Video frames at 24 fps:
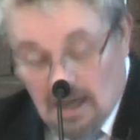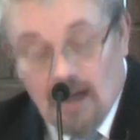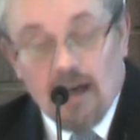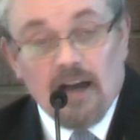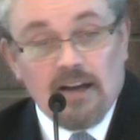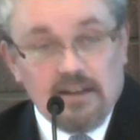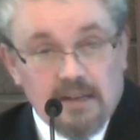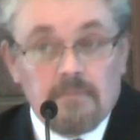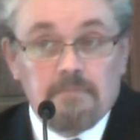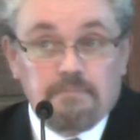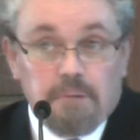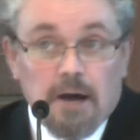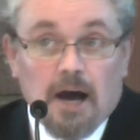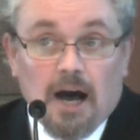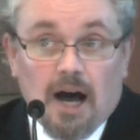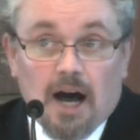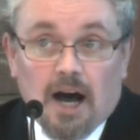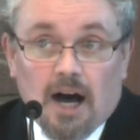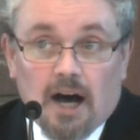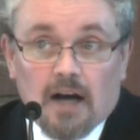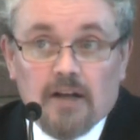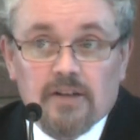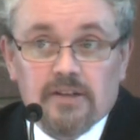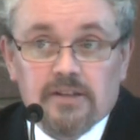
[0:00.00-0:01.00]
And in
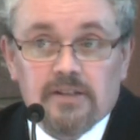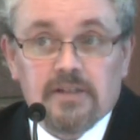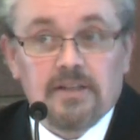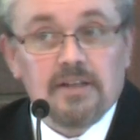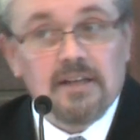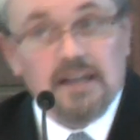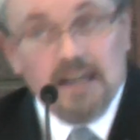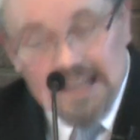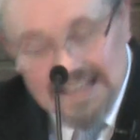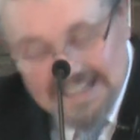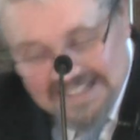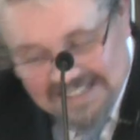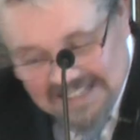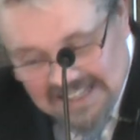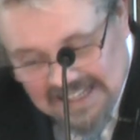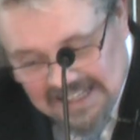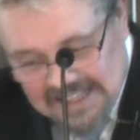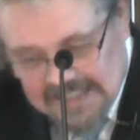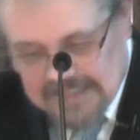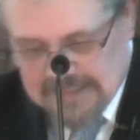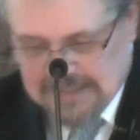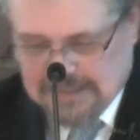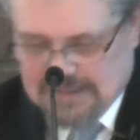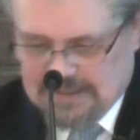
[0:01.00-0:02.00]
part, it
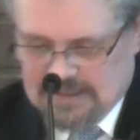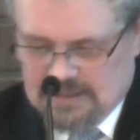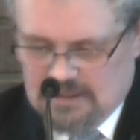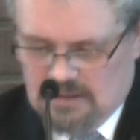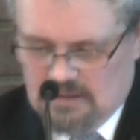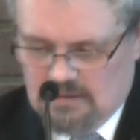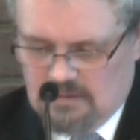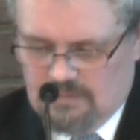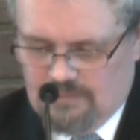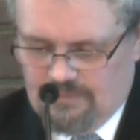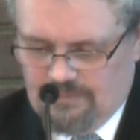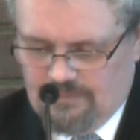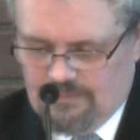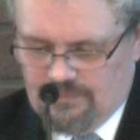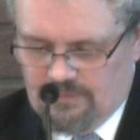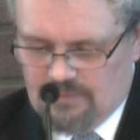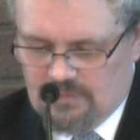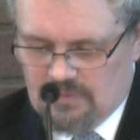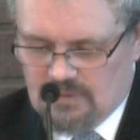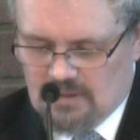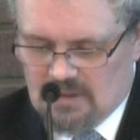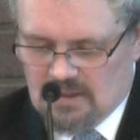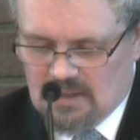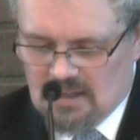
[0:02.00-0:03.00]
is.
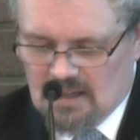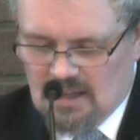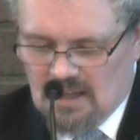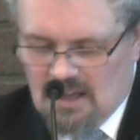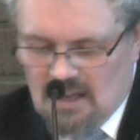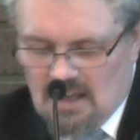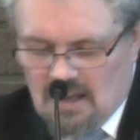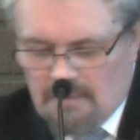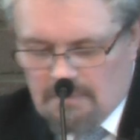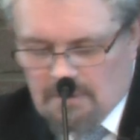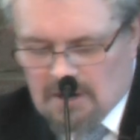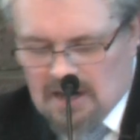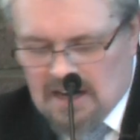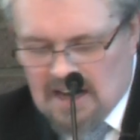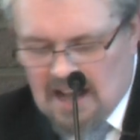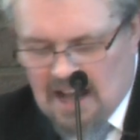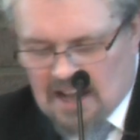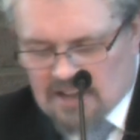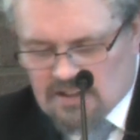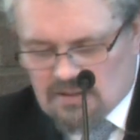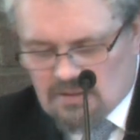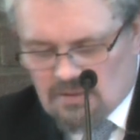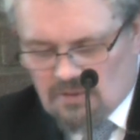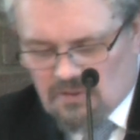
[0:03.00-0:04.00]
But in
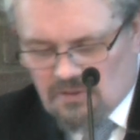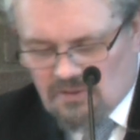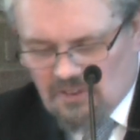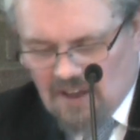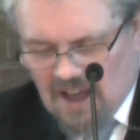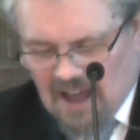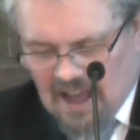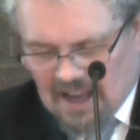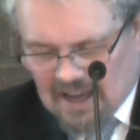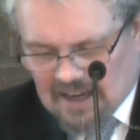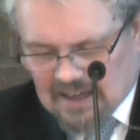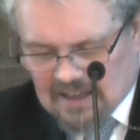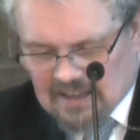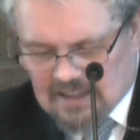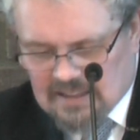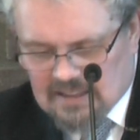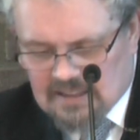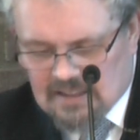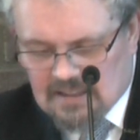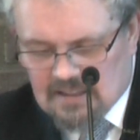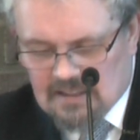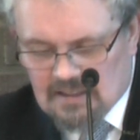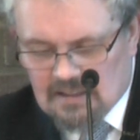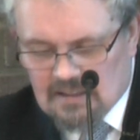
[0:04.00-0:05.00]
actual
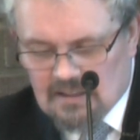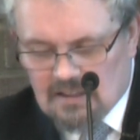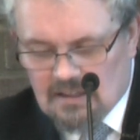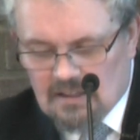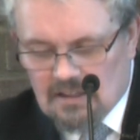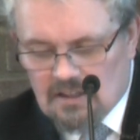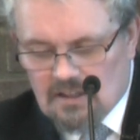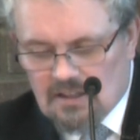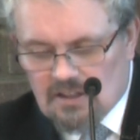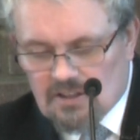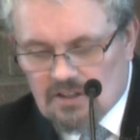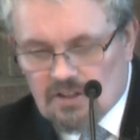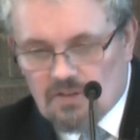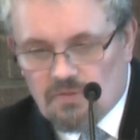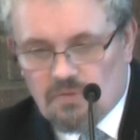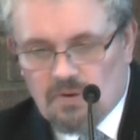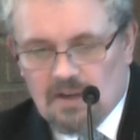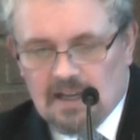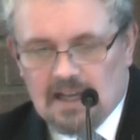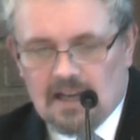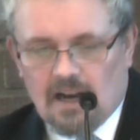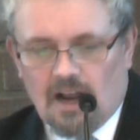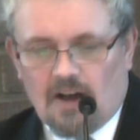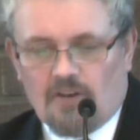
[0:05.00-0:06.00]
fact, the
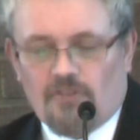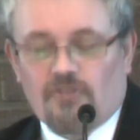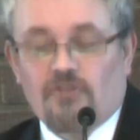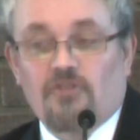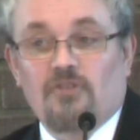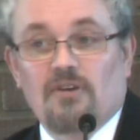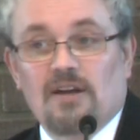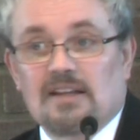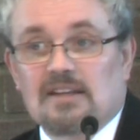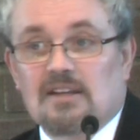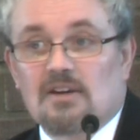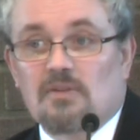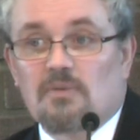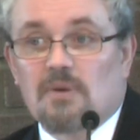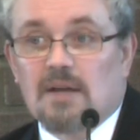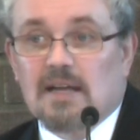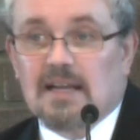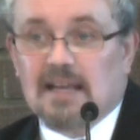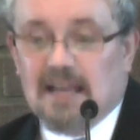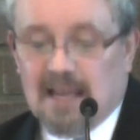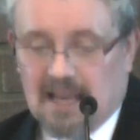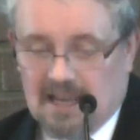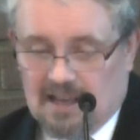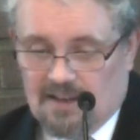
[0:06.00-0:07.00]
real offering that
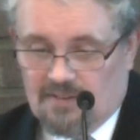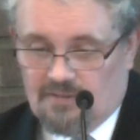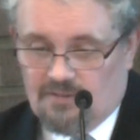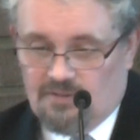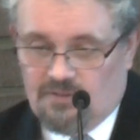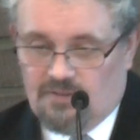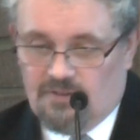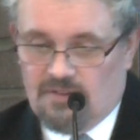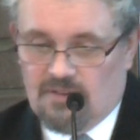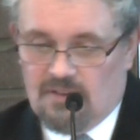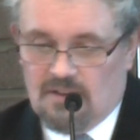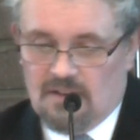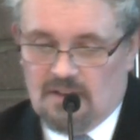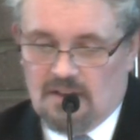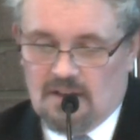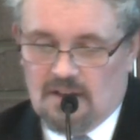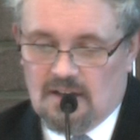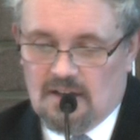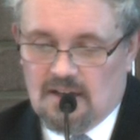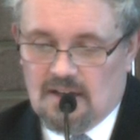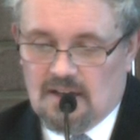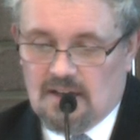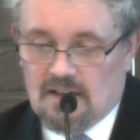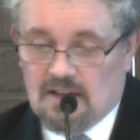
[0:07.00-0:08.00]
we give
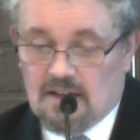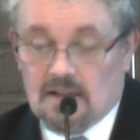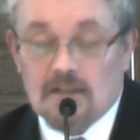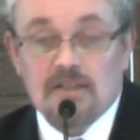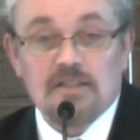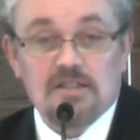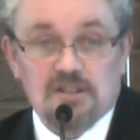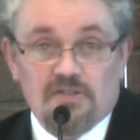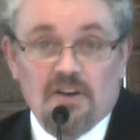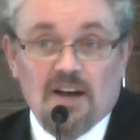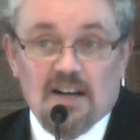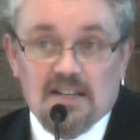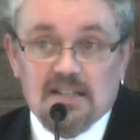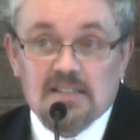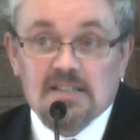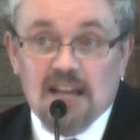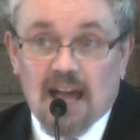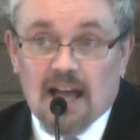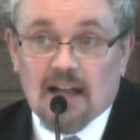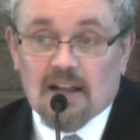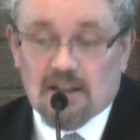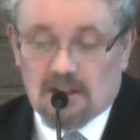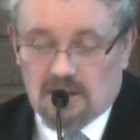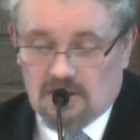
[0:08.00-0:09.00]
is of
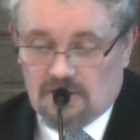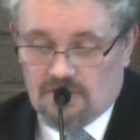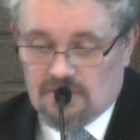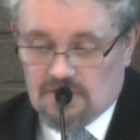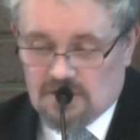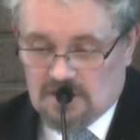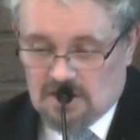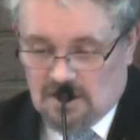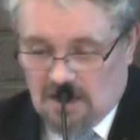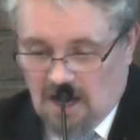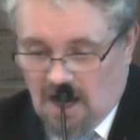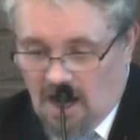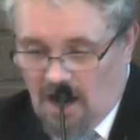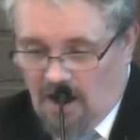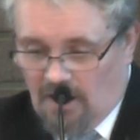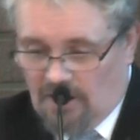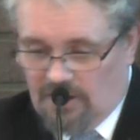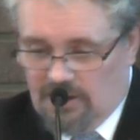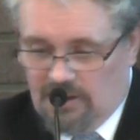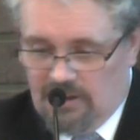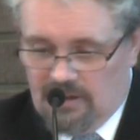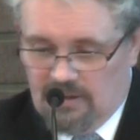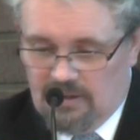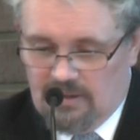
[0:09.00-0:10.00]
ourselves to
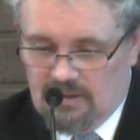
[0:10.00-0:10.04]
God.